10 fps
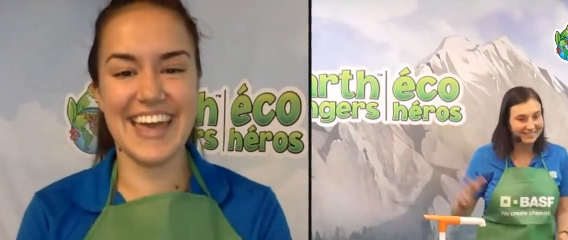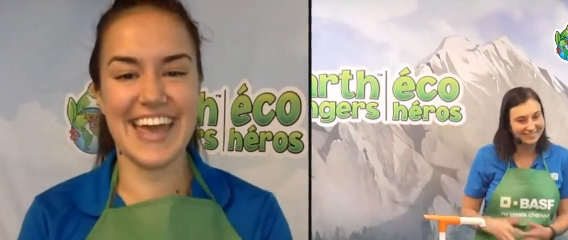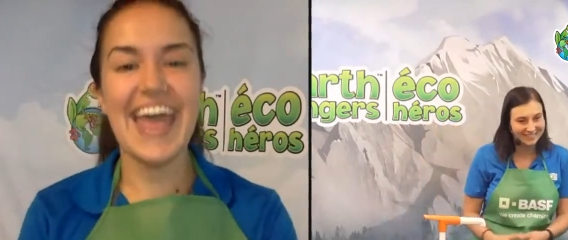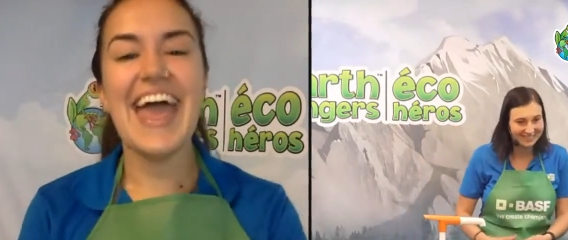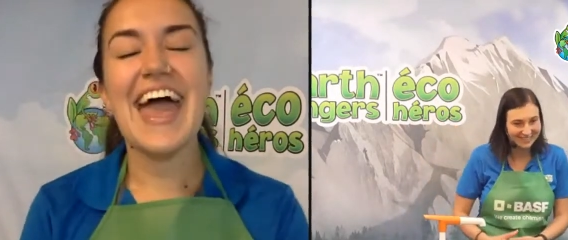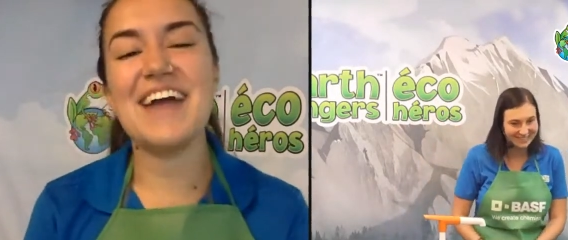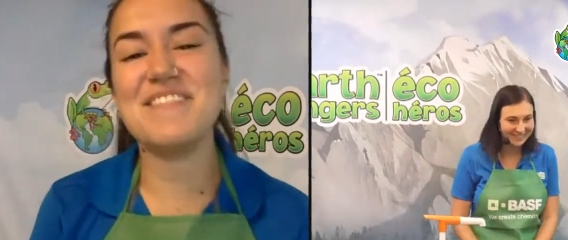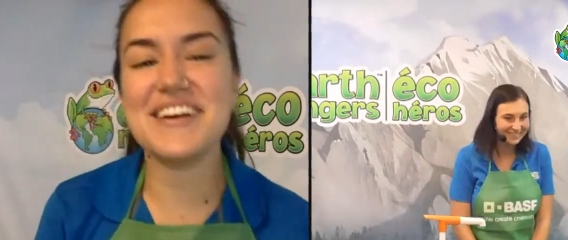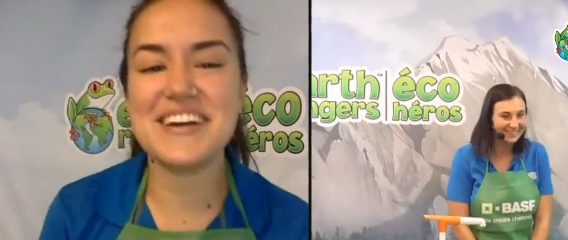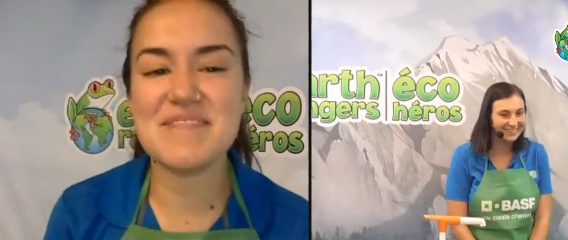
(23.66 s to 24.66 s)
Speaker 1: and
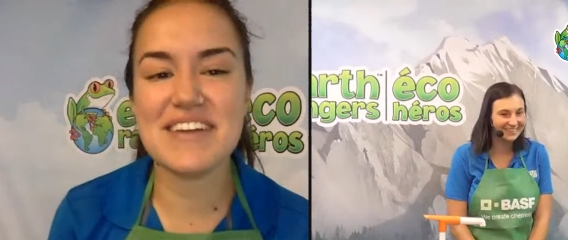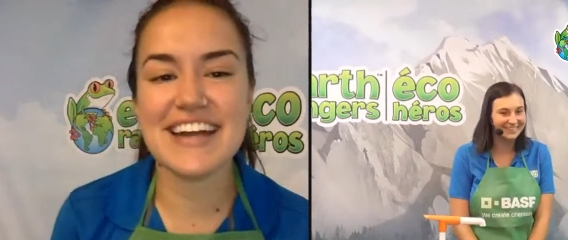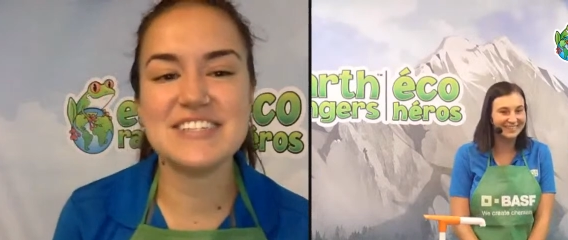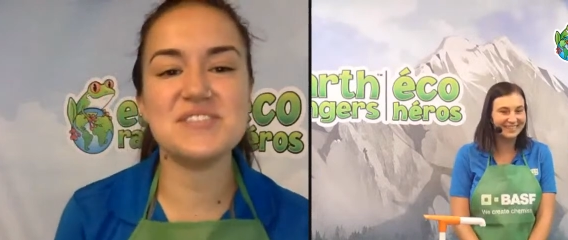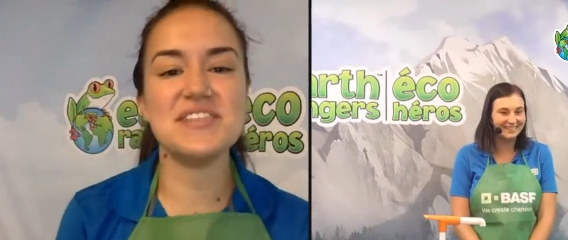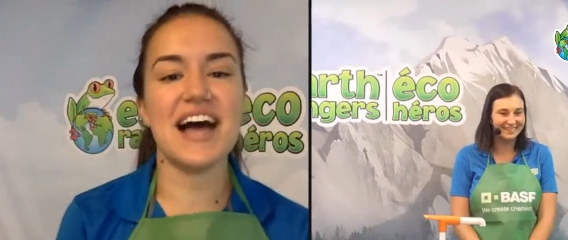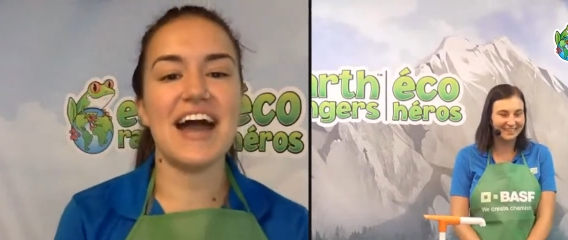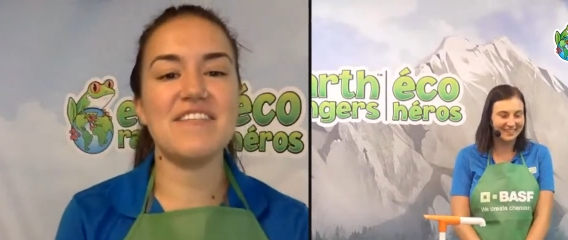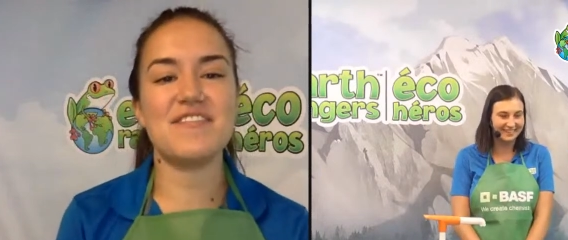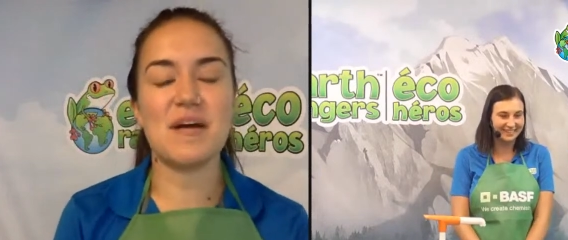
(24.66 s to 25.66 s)
we're coming at you
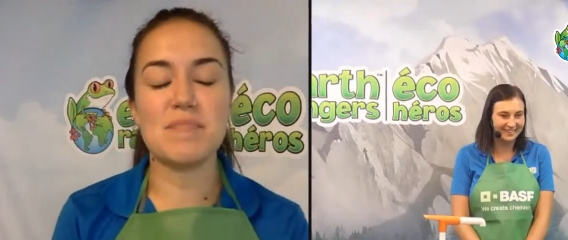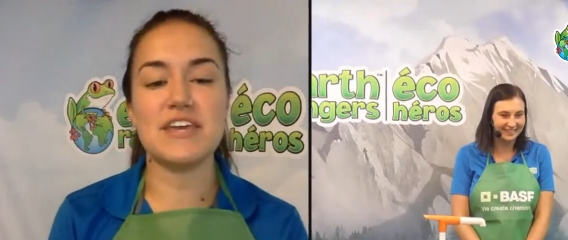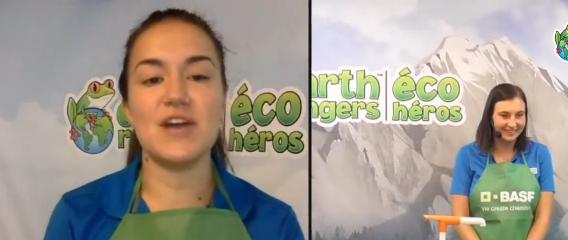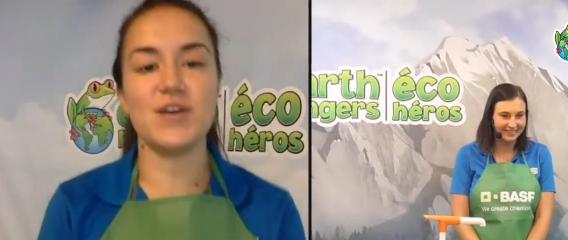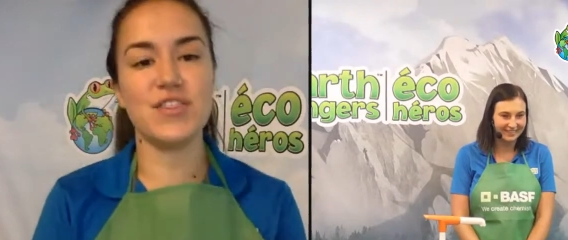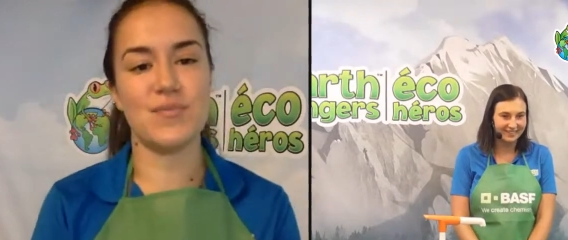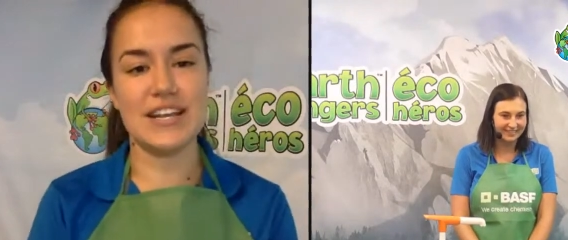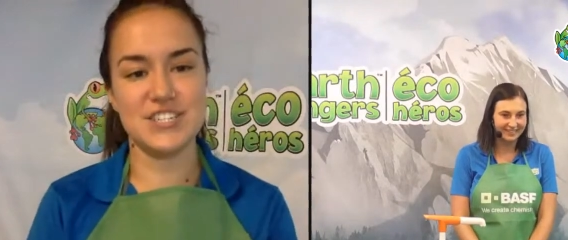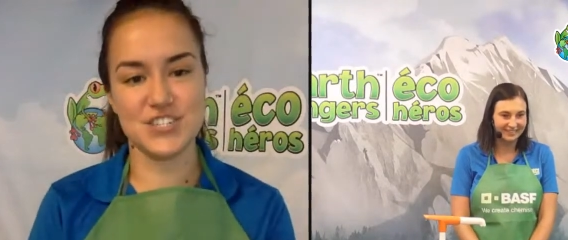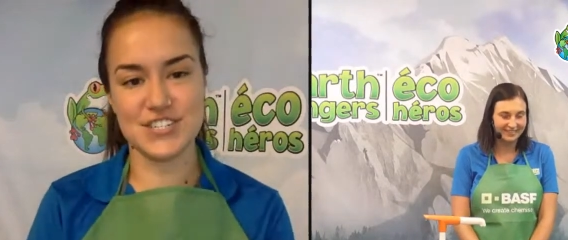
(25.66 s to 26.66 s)
live from the Earth
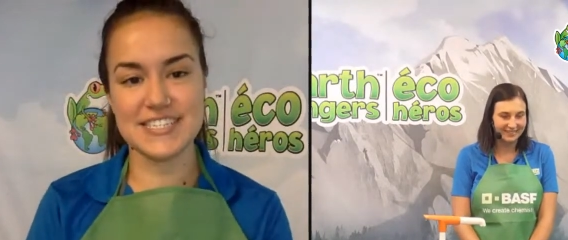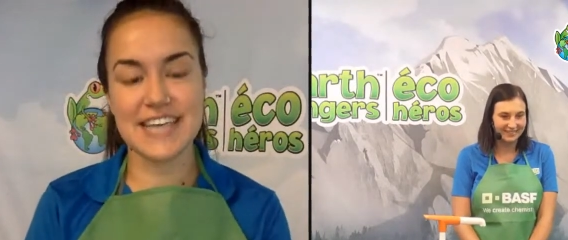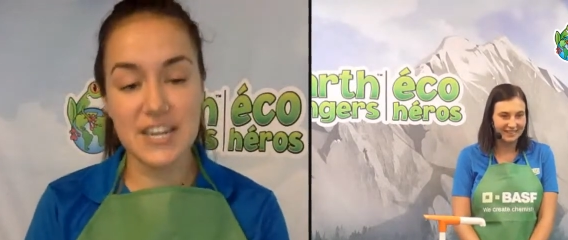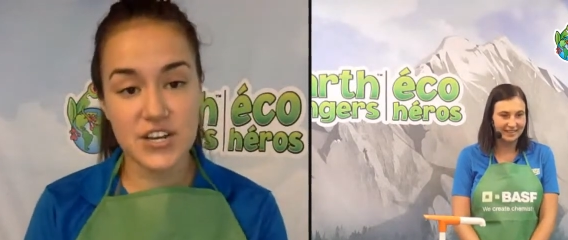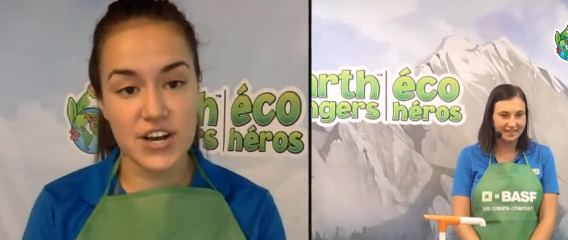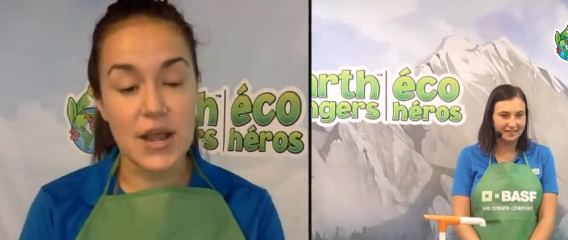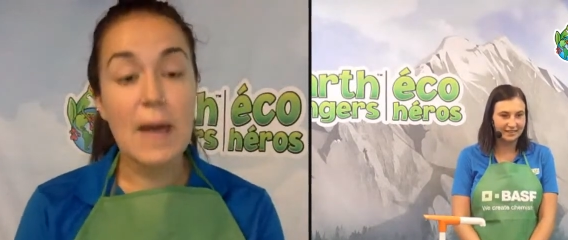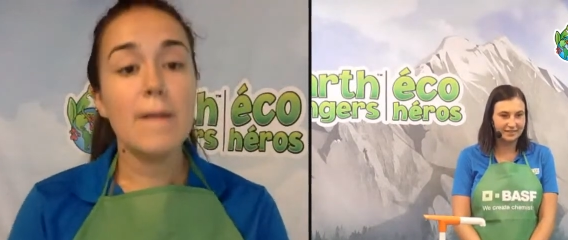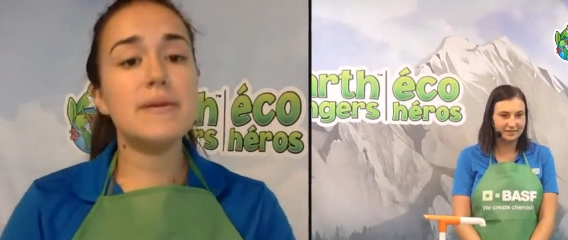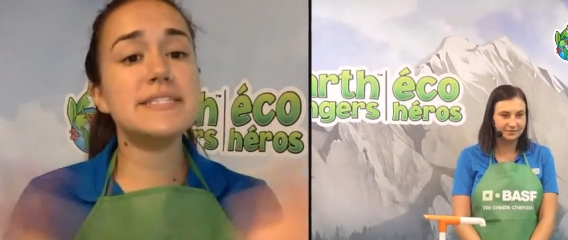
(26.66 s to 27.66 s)
Rangers Center.
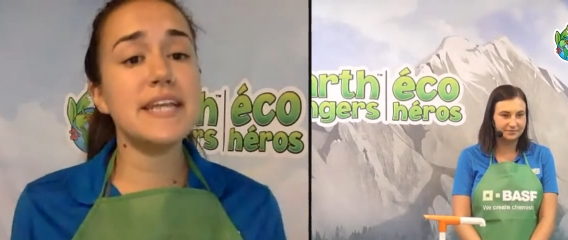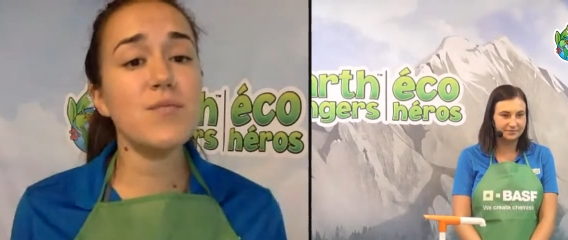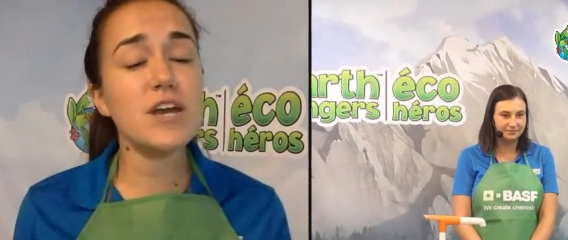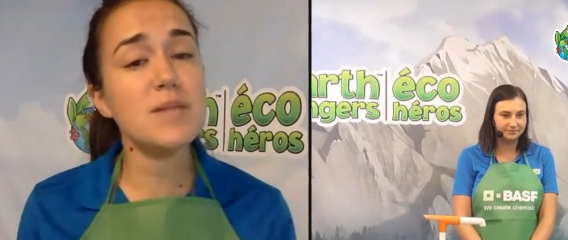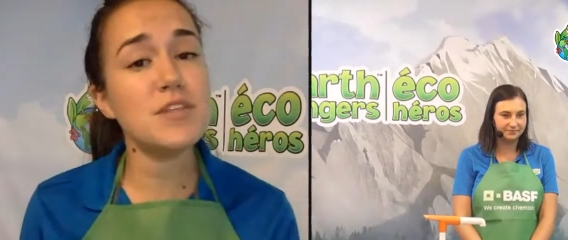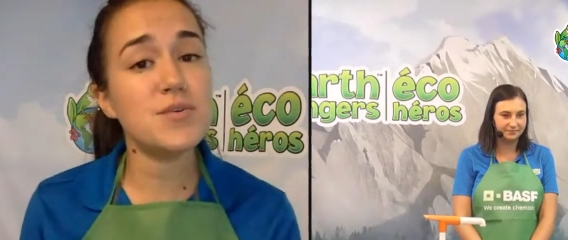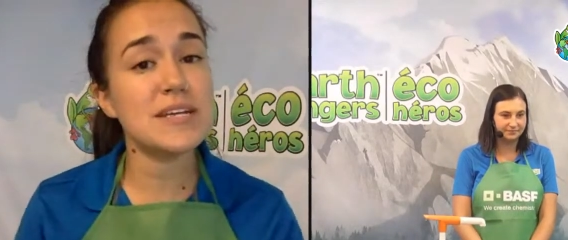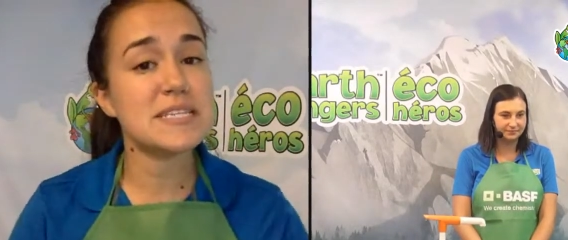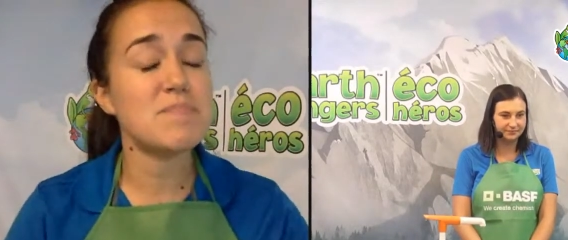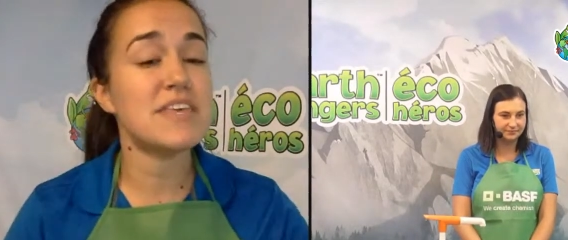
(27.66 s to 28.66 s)
But today we're going to be doing
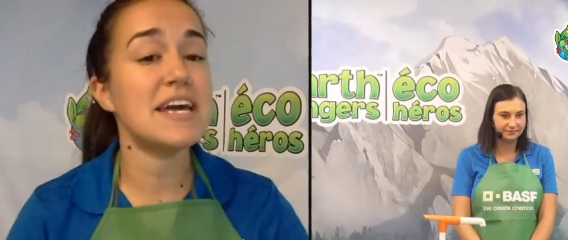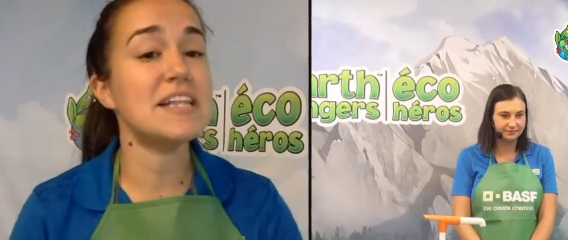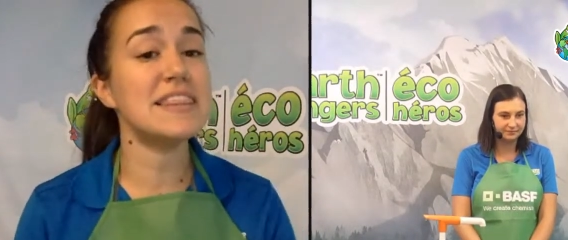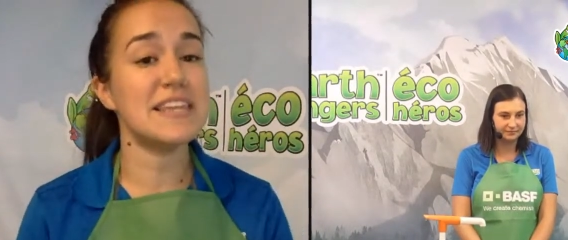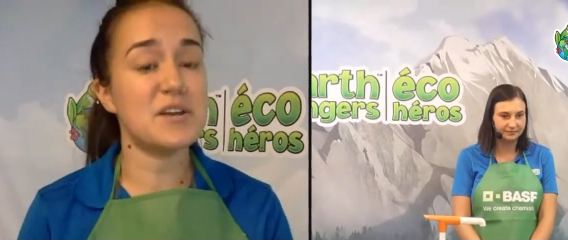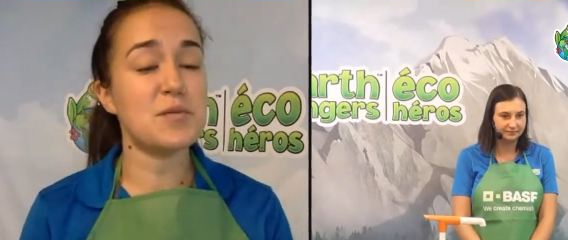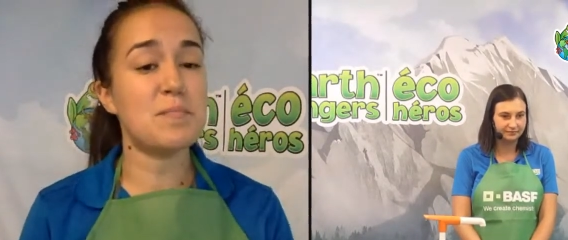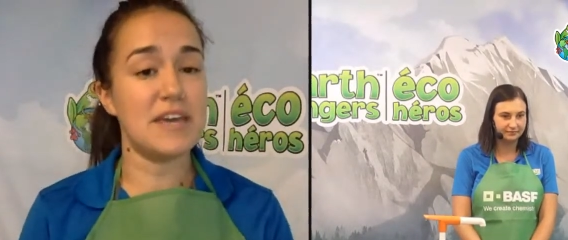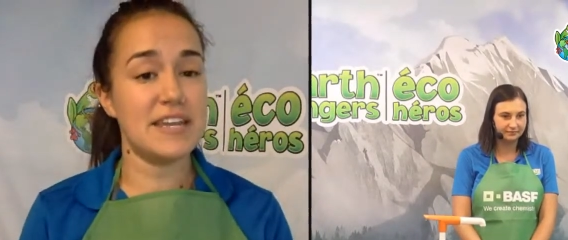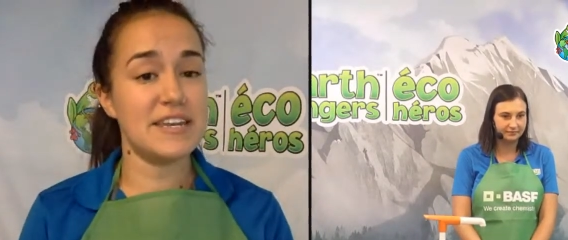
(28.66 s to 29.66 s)
something a little
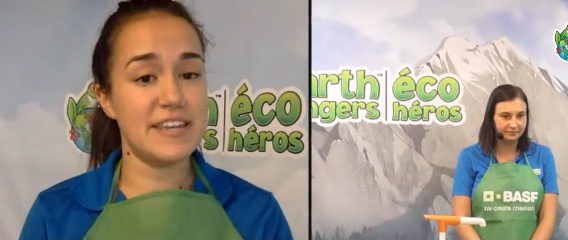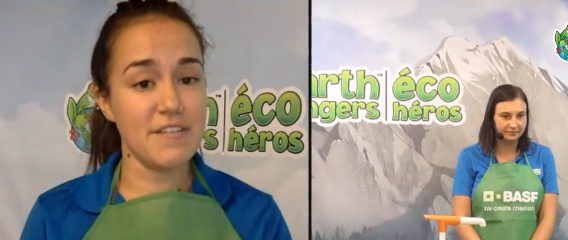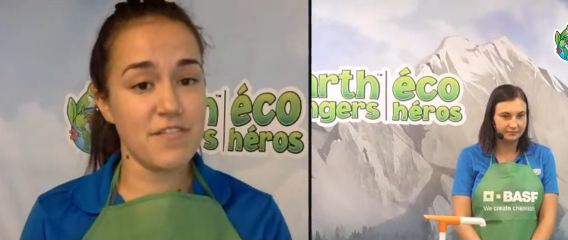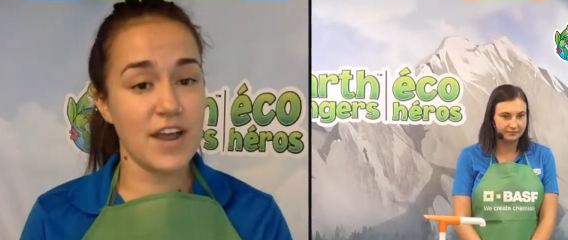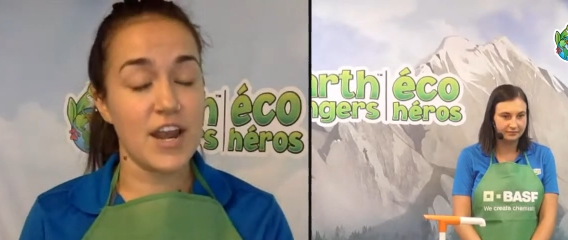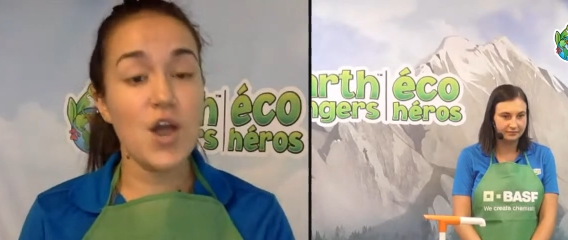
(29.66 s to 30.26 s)
bit different.